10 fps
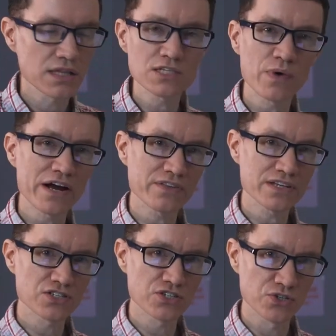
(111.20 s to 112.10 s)
Let's wire
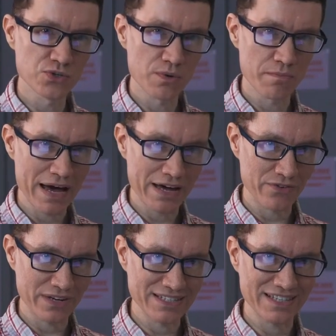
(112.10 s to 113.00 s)
these two
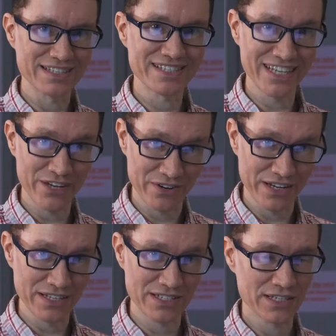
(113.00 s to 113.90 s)
batteries in
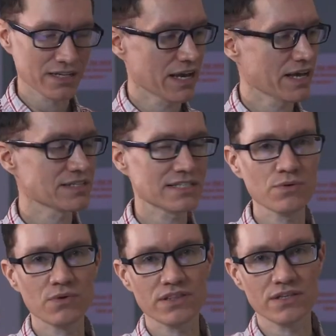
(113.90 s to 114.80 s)
series and
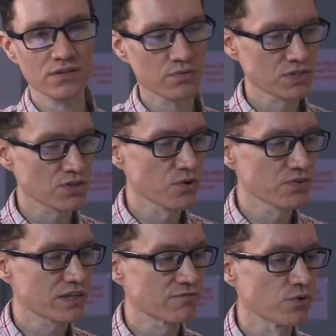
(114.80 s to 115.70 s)
see what the
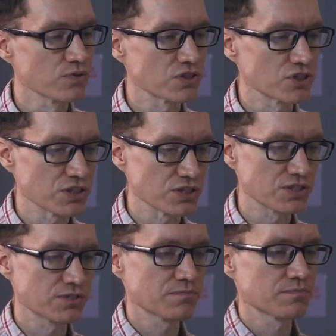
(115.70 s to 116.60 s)
resulting voltage is.